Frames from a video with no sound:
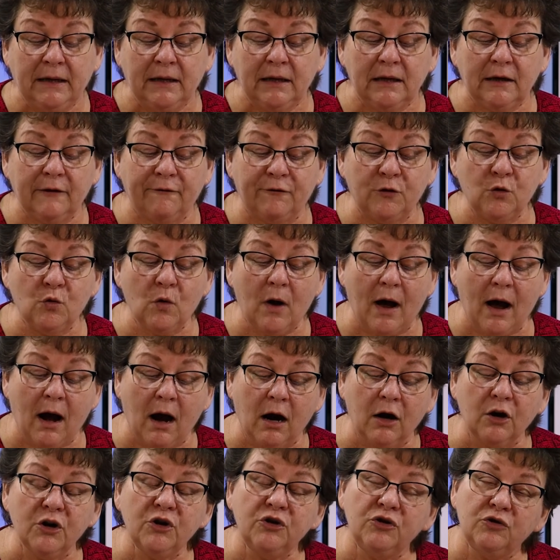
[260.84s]
If you
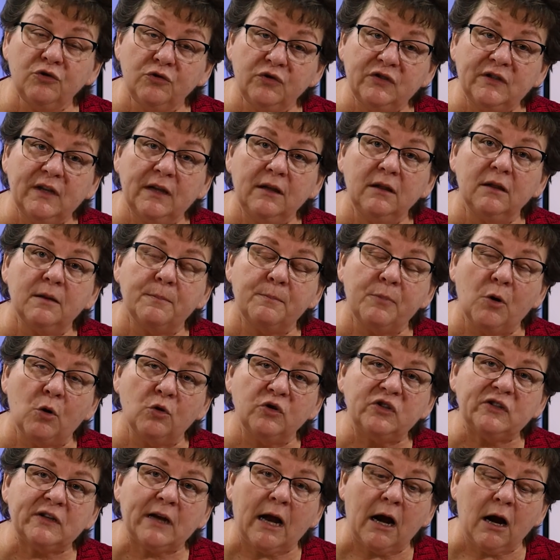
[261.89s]
are using the
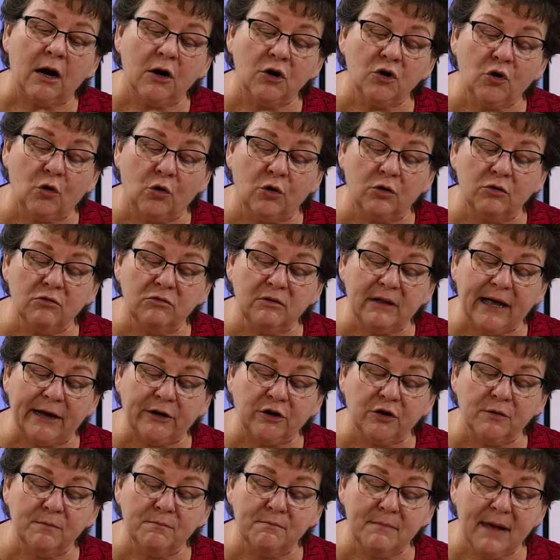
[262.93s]
postcard or
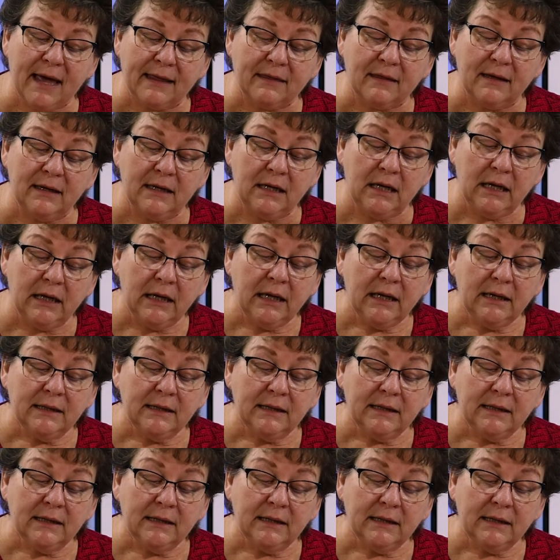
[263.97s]
letter method